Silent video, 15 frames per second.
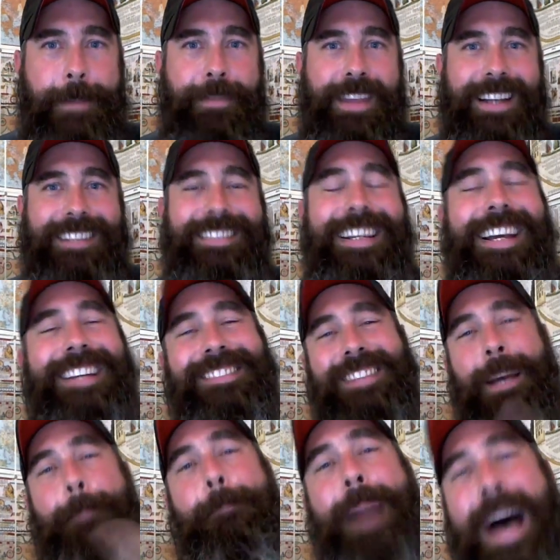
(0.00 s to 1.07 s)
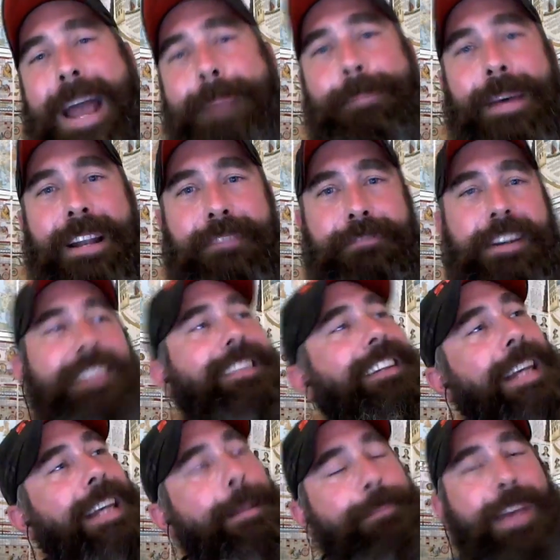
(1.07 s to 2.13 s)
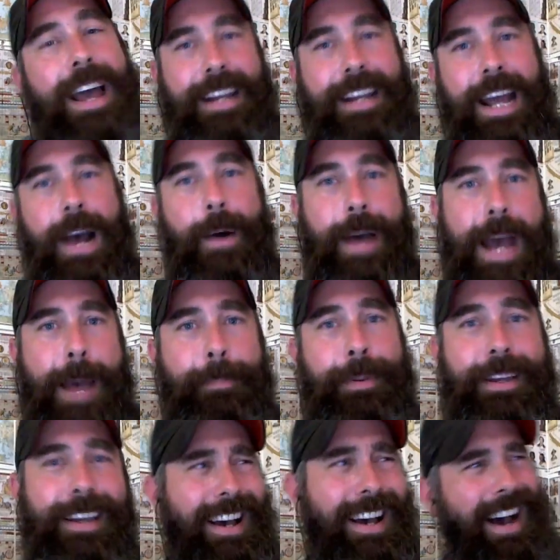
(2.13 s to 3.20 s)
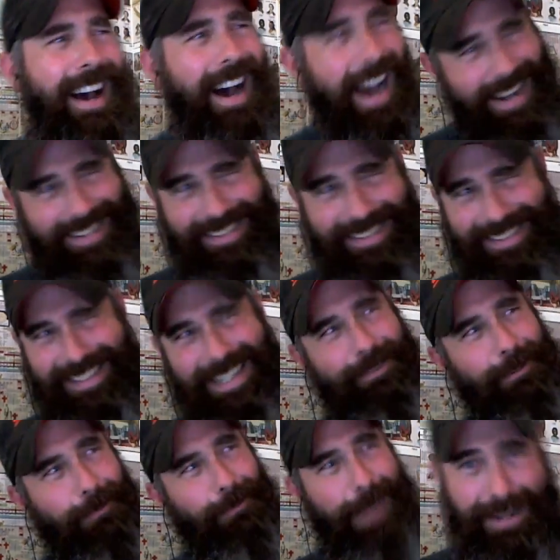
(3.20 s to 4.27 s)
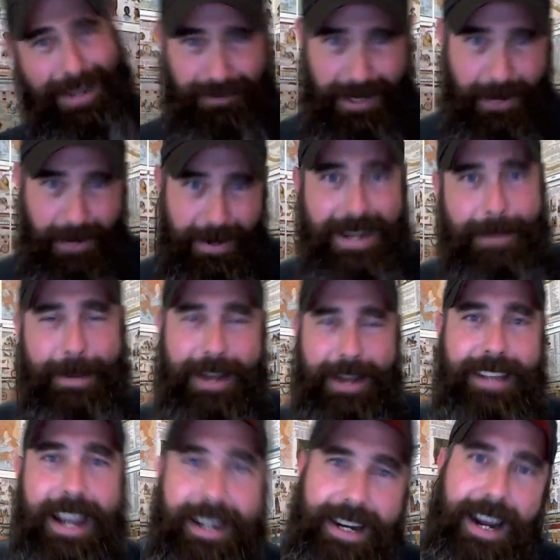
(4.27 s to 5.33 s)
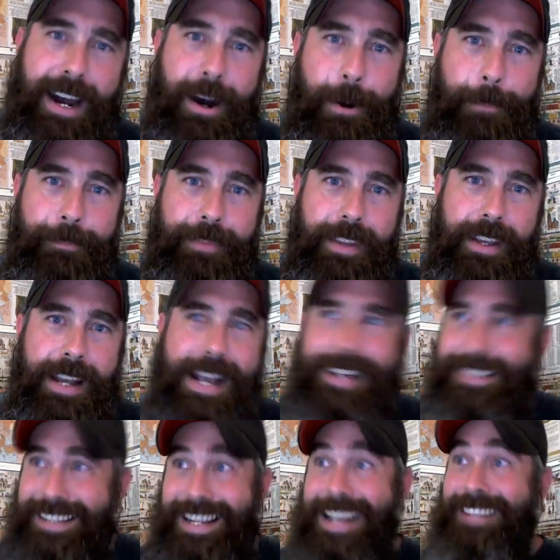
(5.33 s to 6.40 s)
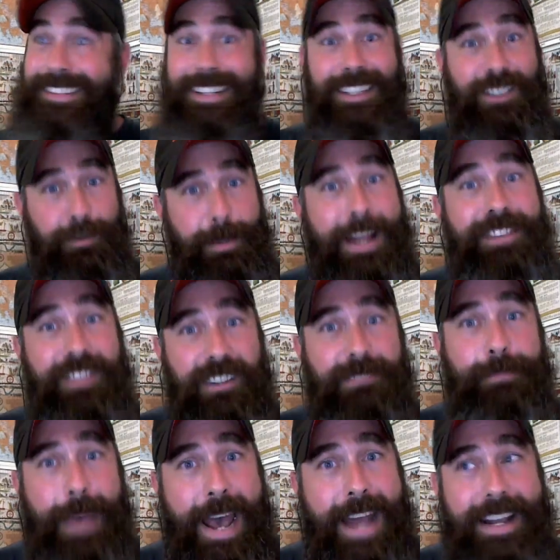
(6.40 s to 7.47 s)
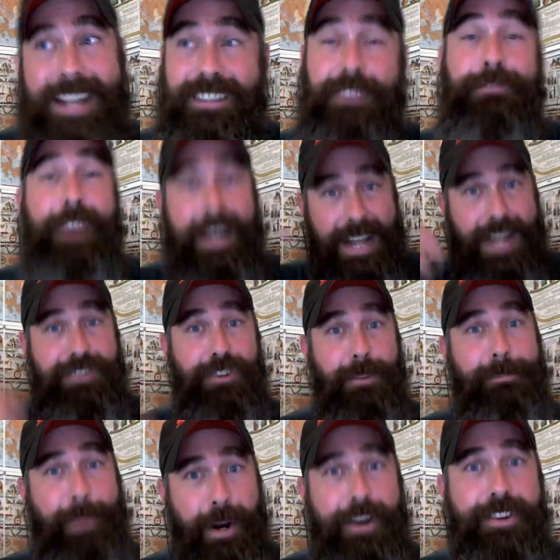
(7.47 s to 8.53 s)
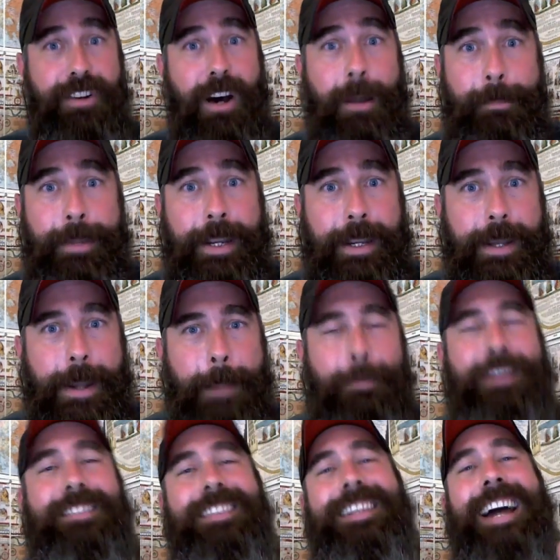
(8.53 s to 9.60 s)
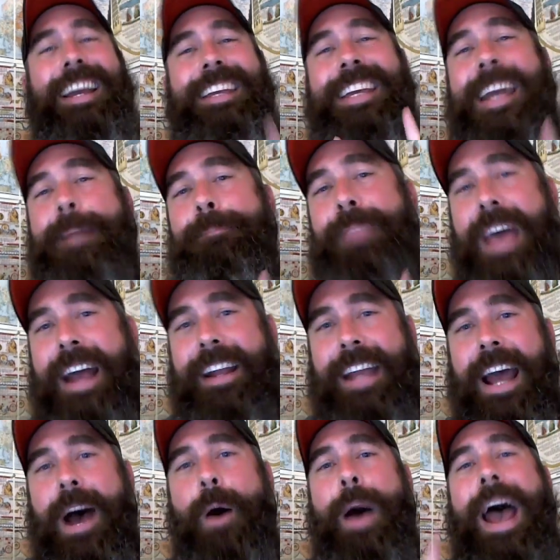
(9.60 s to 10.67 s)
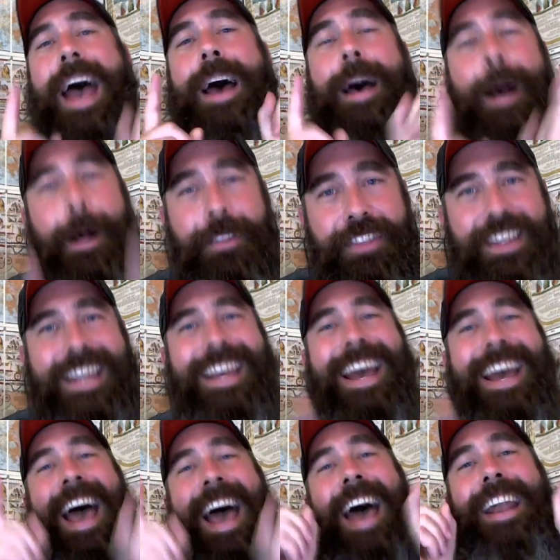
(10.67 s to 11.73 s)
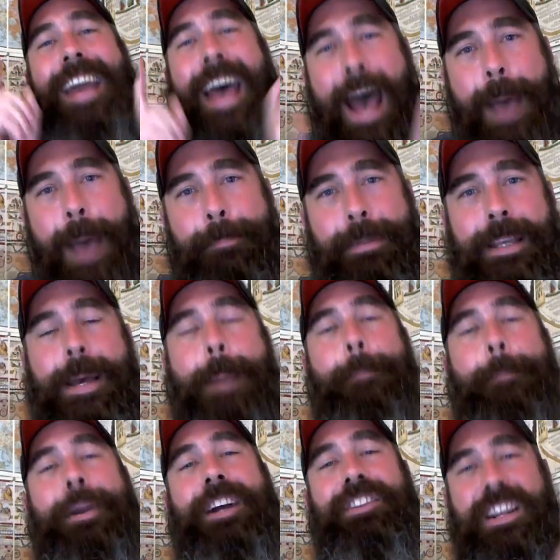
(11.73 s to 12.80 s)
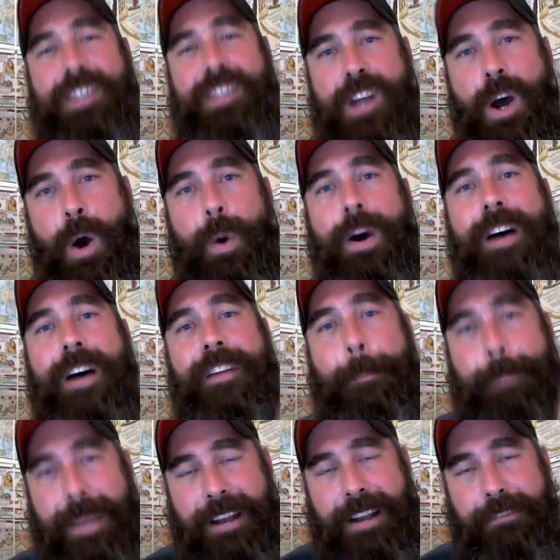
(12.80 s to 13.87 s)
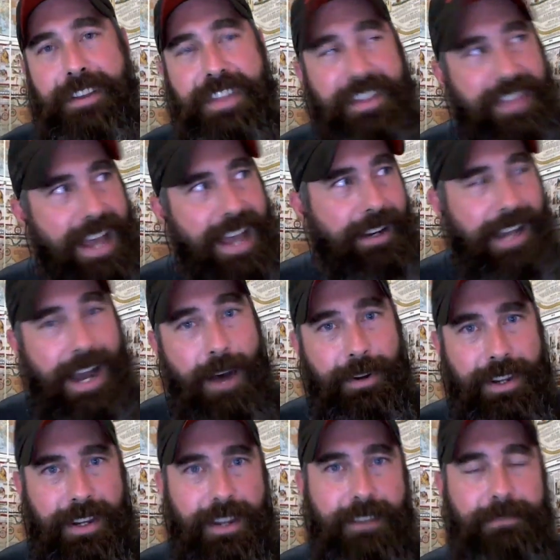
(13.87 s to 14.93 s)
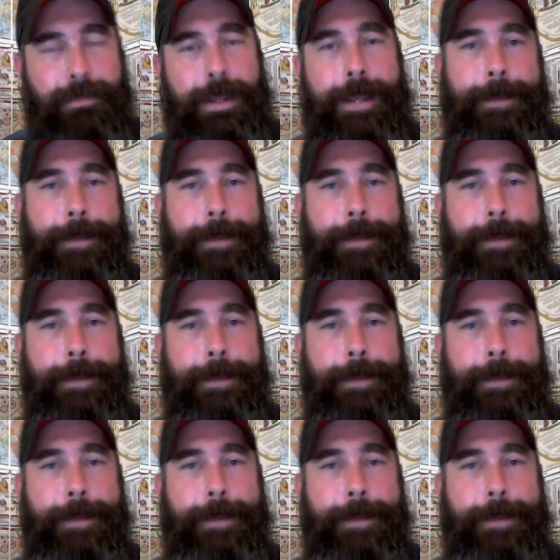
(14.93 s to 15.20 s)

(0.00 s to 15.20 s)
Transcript: See, it's to my benefit to keep that cow happy. I could give a rat's rear end about that cow. It's, a, it's an expensive pet. It's a financial burden on me. But see, I keep that cow healthy and happy because I know the benefit that that cow can give me.